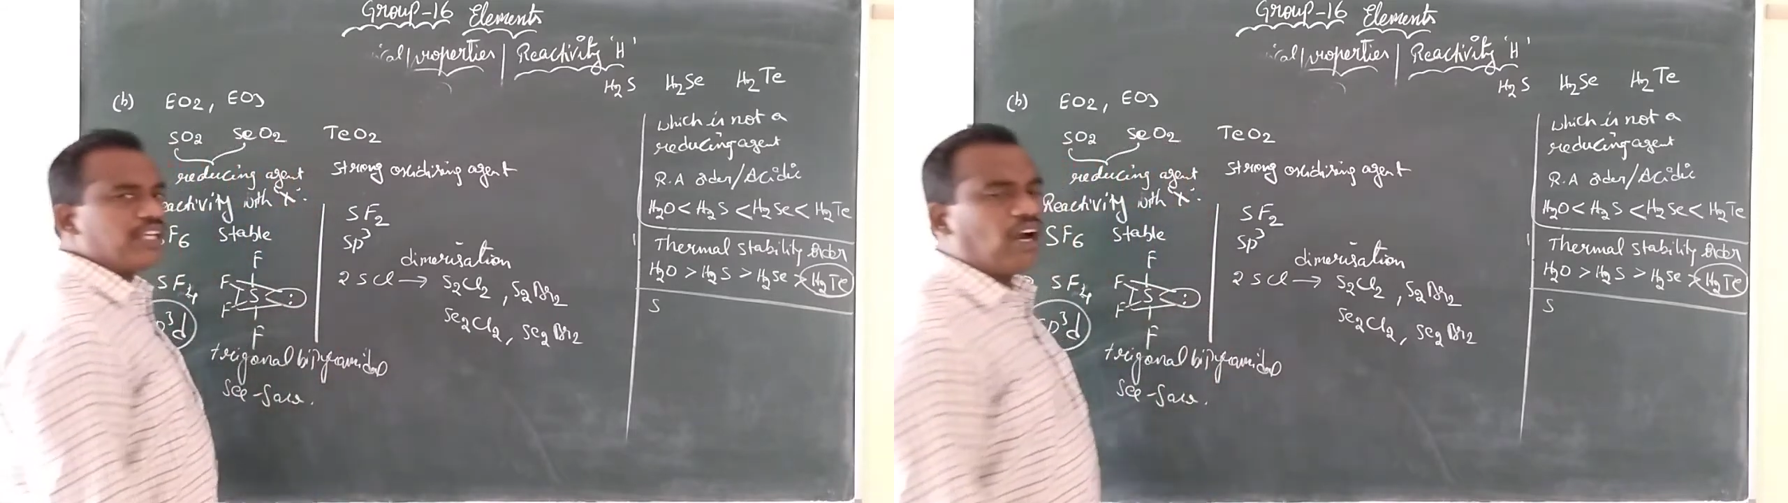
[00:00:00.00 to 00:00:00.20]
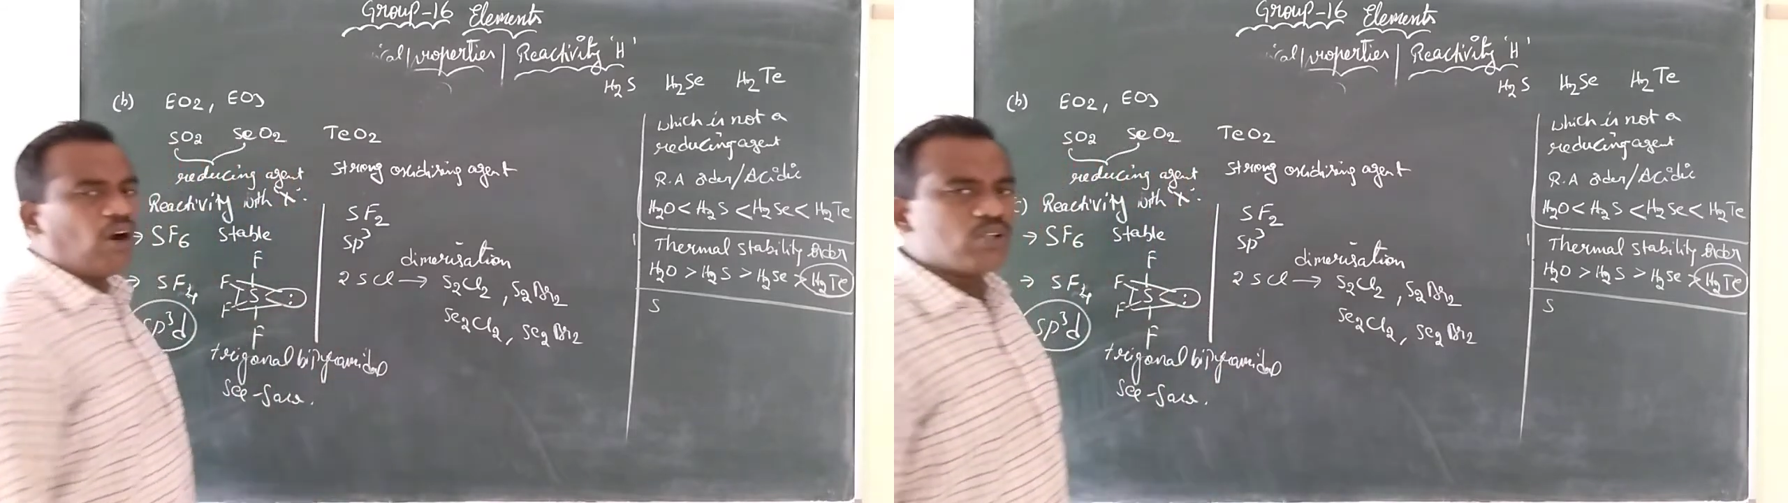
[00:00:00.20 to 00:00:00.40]

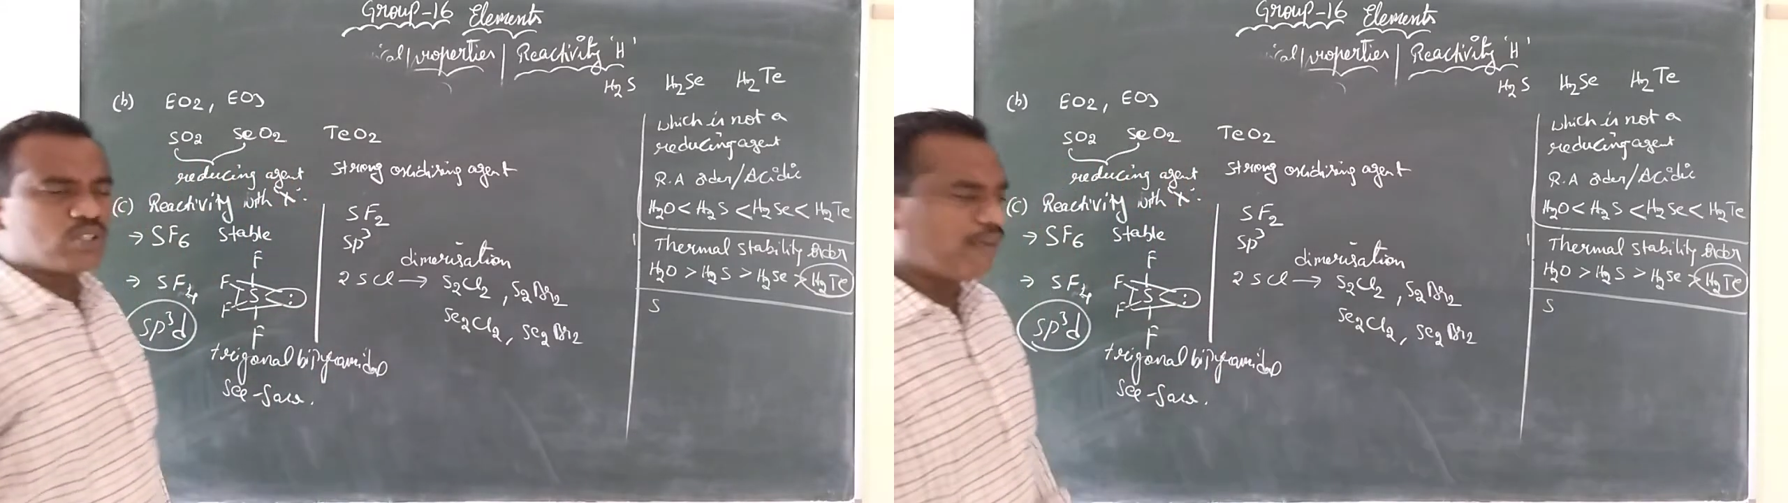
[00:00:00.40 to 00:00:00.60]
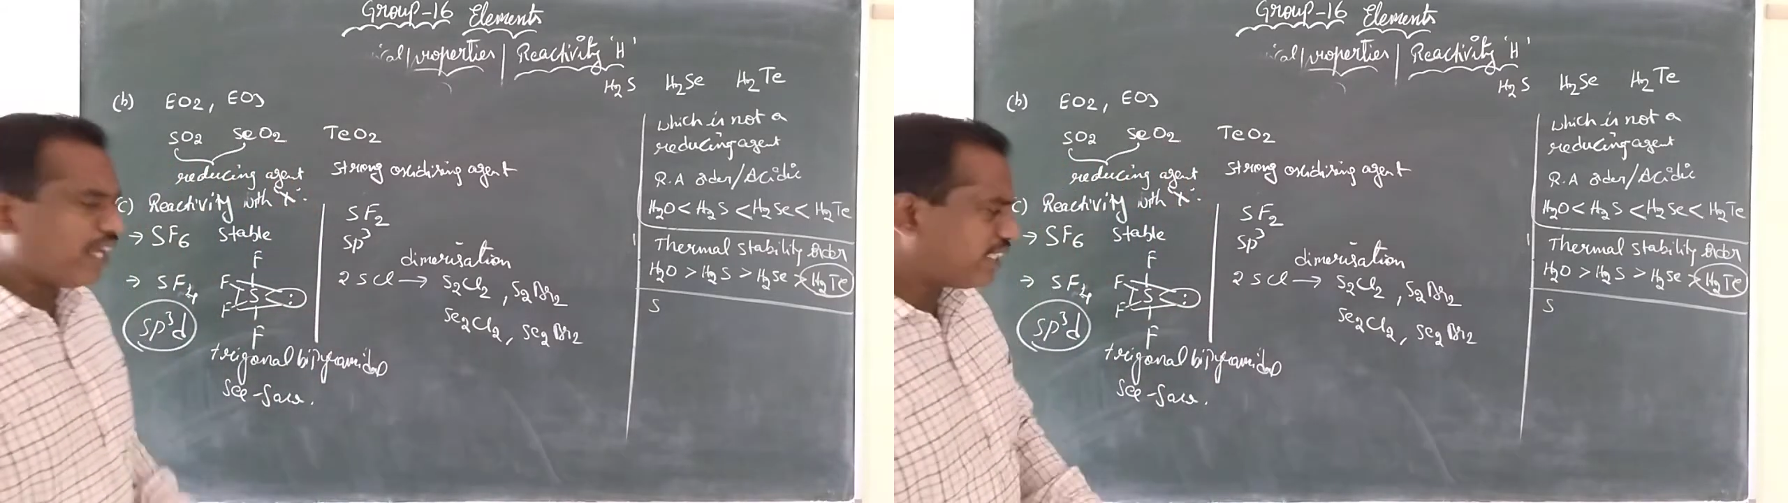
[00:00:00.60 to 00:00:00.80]
out
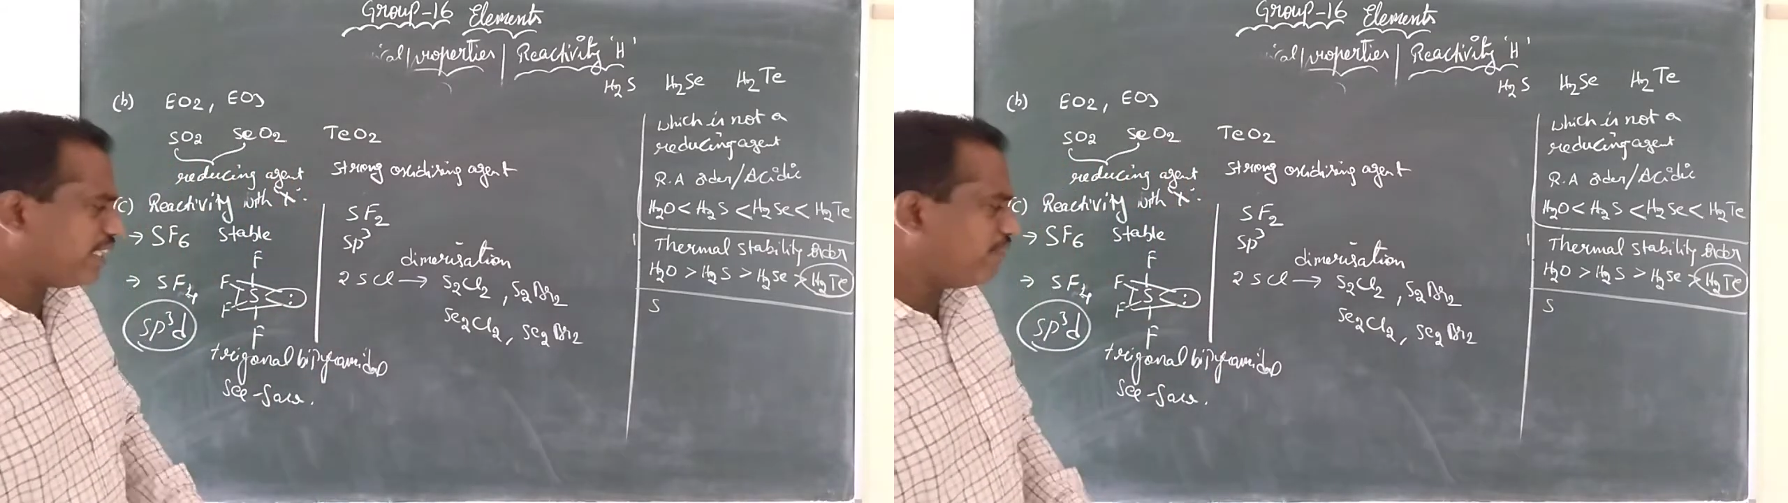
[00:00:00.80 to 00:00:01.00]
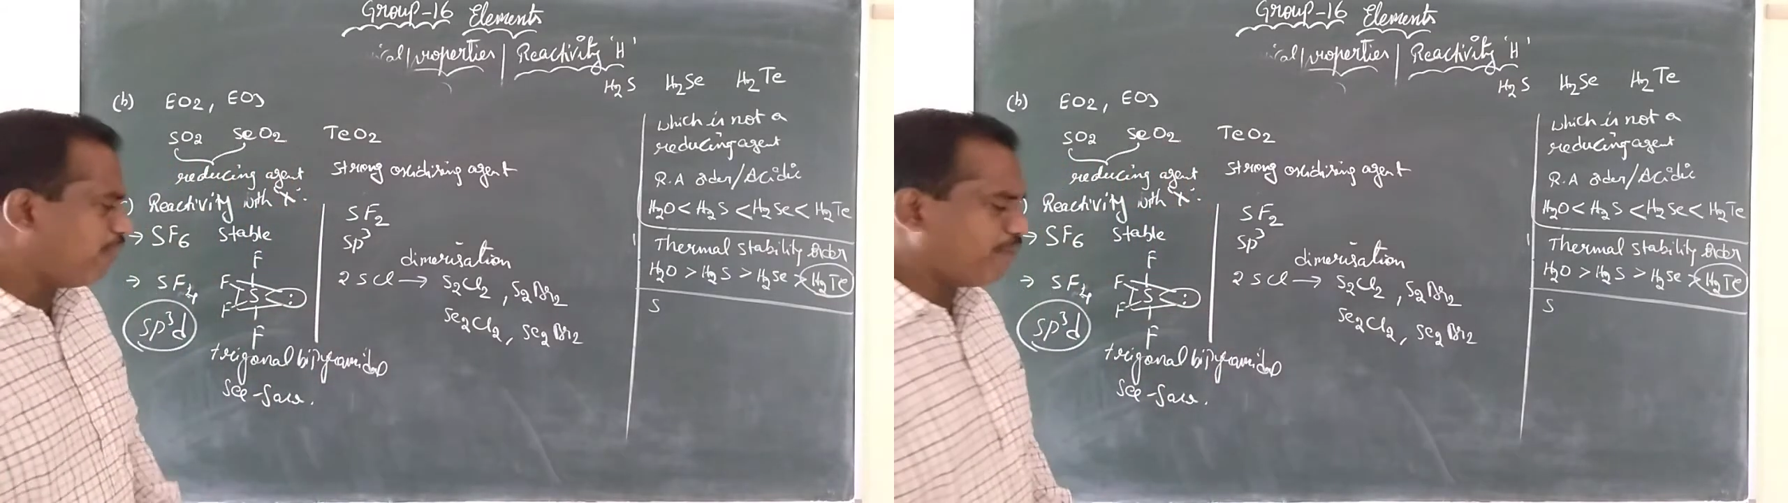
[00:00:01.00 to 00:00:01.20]

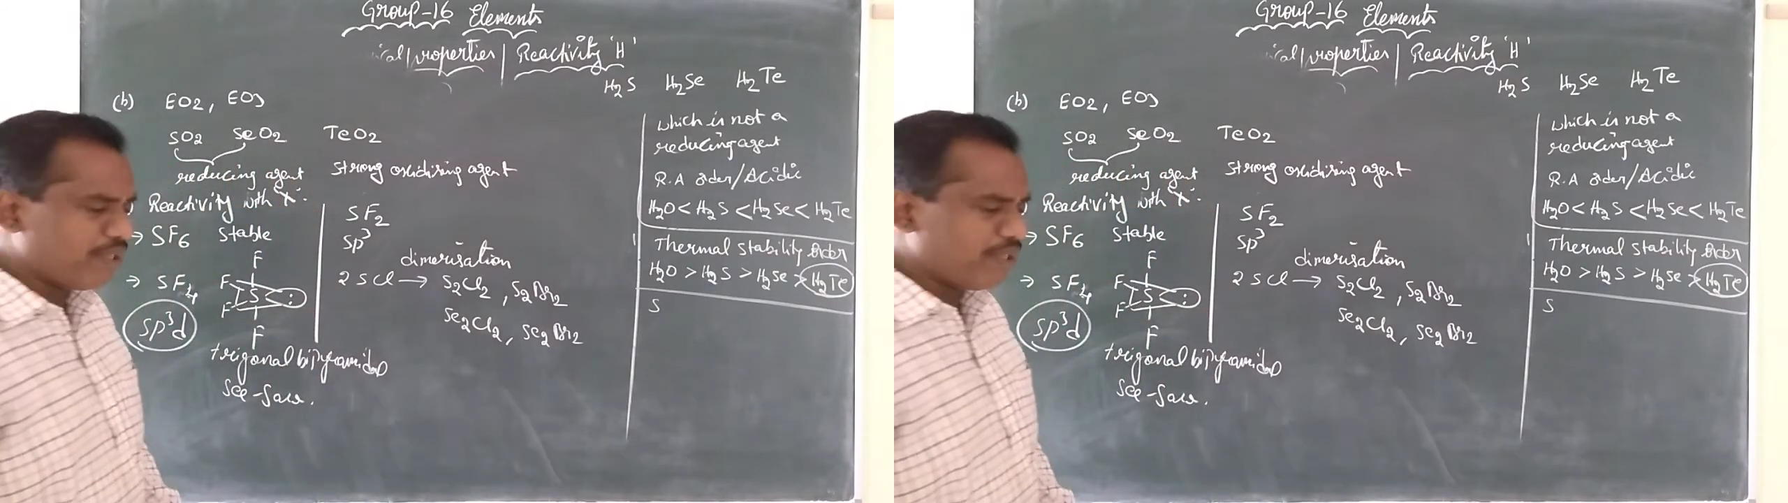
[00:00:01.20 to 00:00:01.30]
question will be